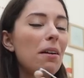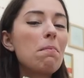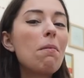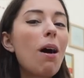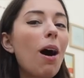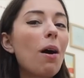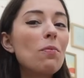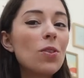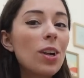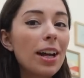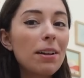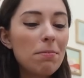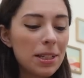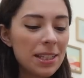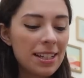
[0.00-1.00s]
mom
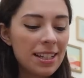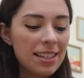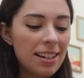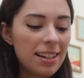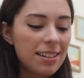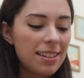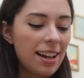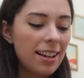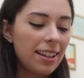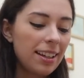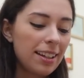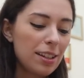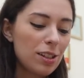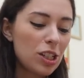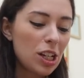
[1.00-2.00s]
run businesses. I think
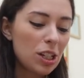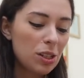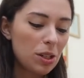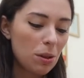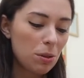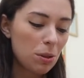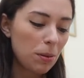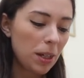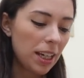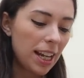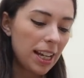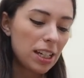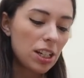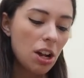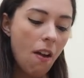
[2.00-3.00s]
it is so sweet
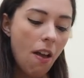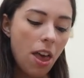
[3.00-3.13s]
and